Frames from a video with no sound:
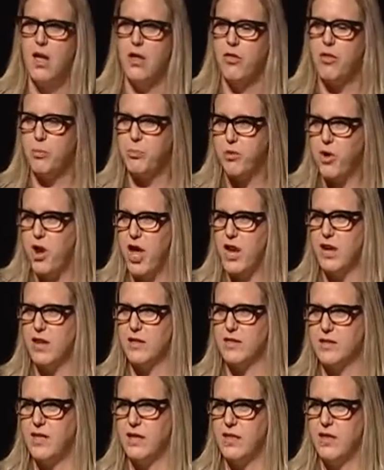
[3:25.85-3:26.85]
The
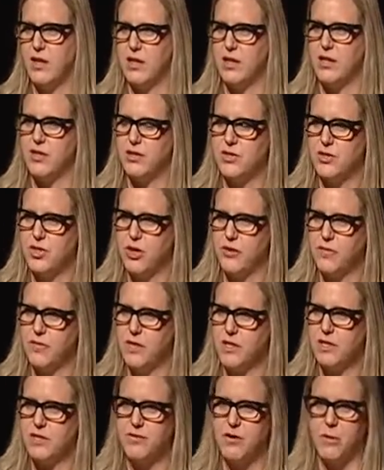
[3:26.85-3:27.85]
products that then get
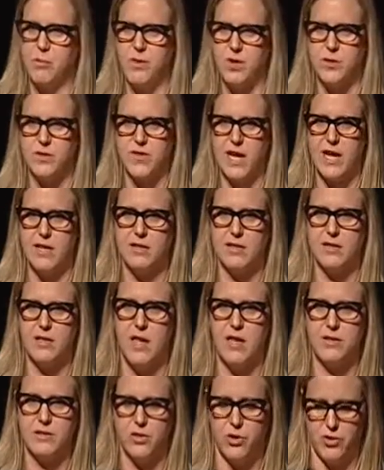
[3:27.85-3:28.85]
surfaced from those ad
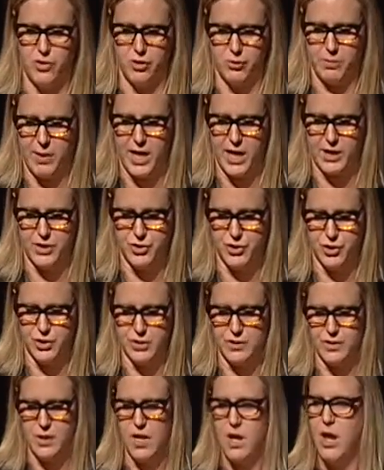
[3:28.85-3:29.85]
slots on your
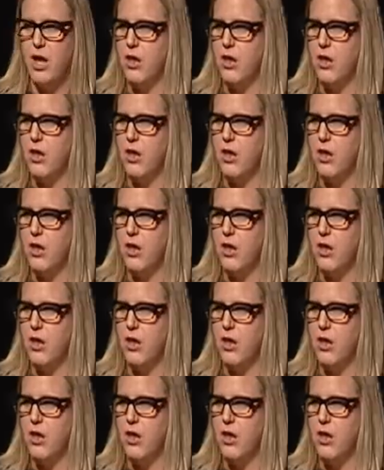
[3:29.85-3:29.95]
pages.